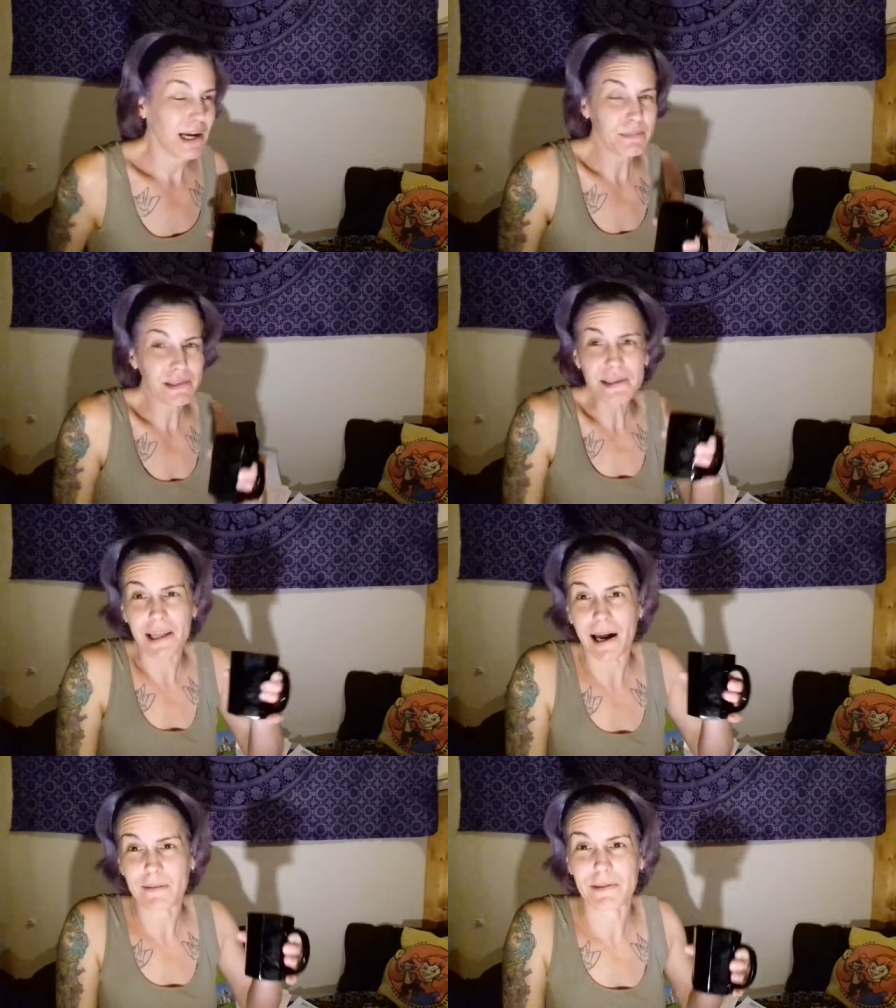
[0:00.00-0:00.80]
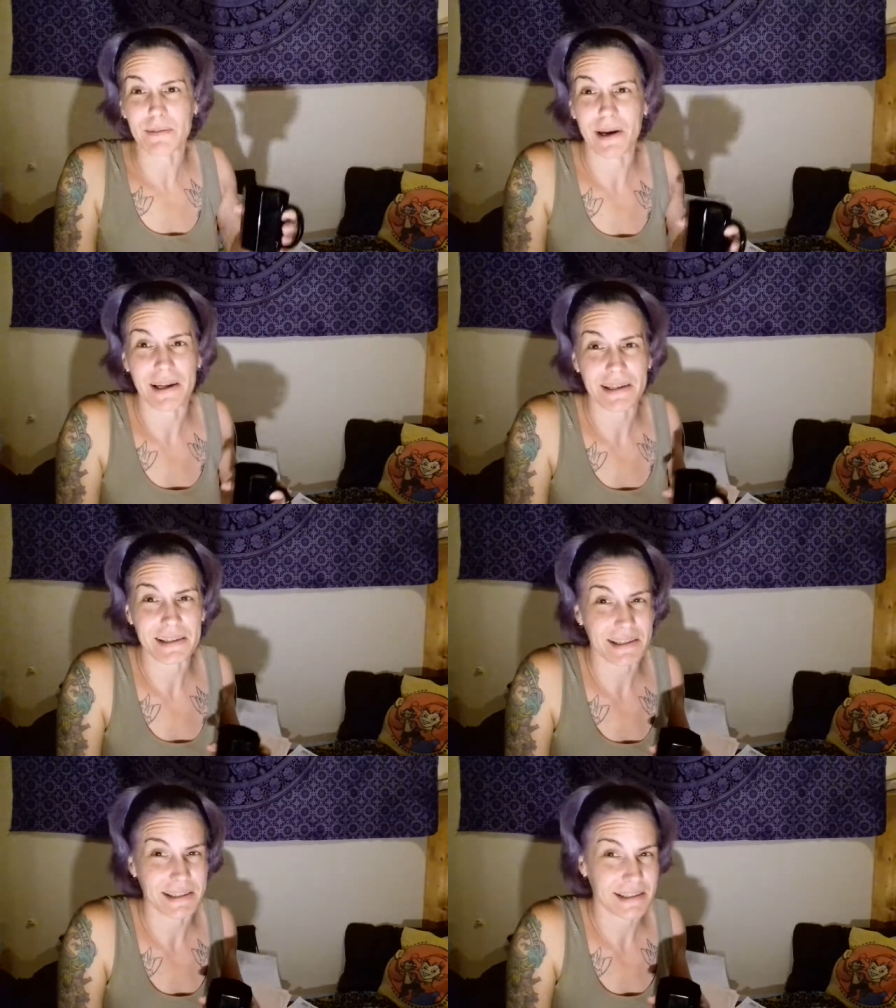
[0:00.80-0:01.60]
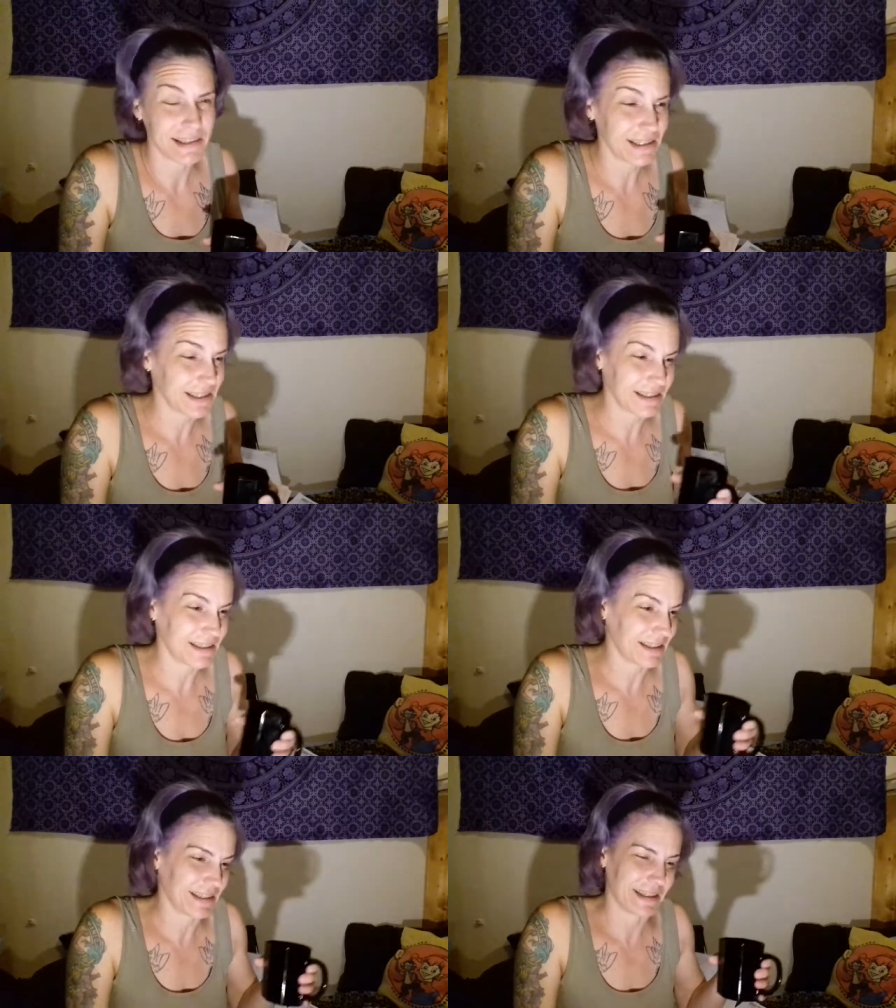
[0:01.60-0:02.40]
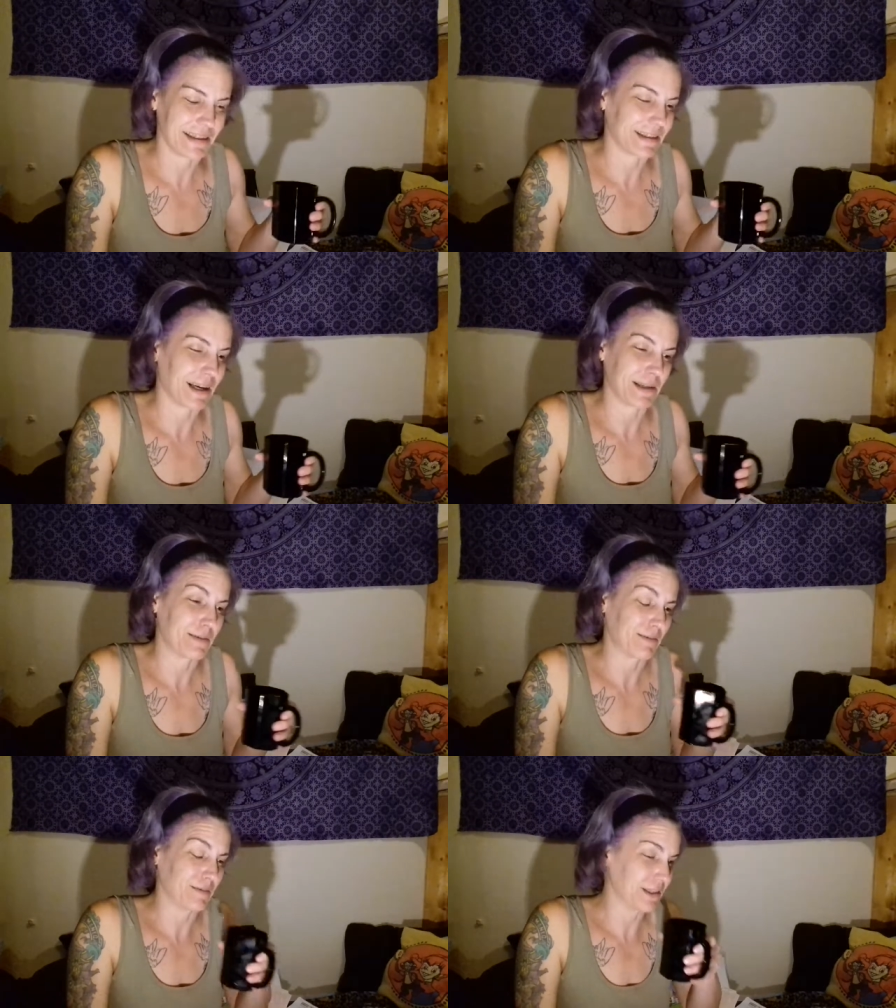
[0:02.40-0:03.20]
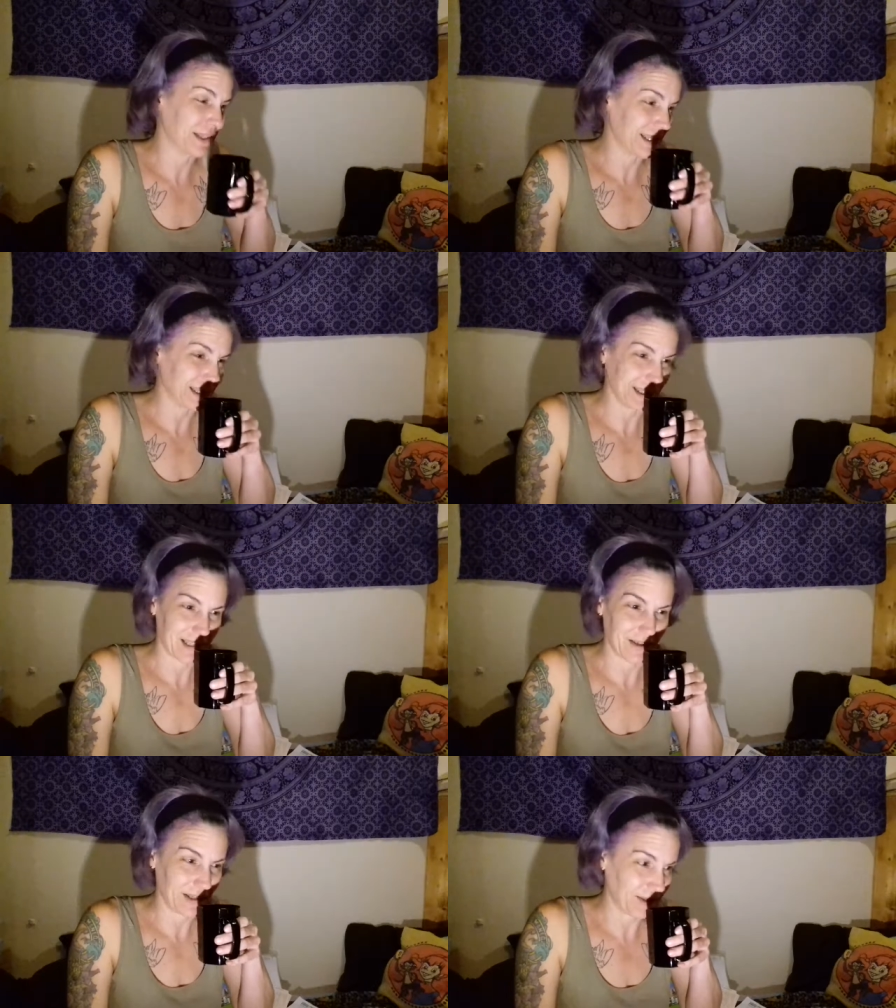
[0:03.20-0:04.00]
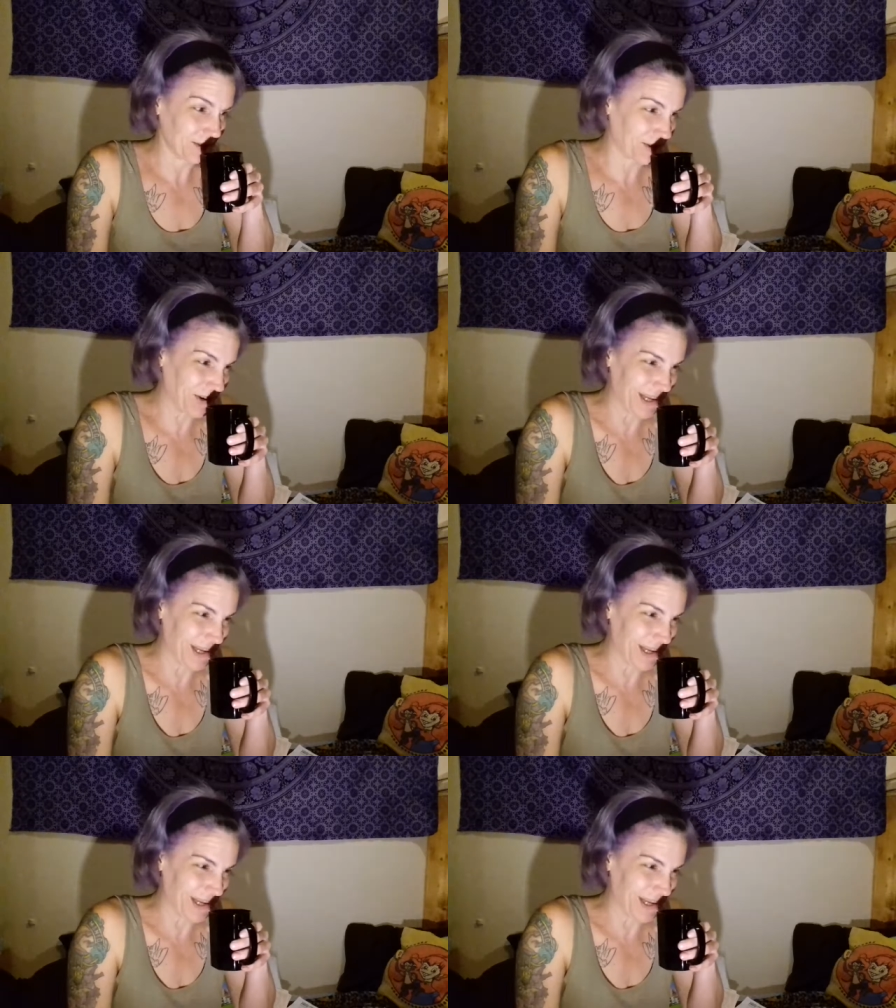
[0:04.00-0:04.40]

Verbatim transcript: I'm still laughing about it, because it is kind of ridiculous how I look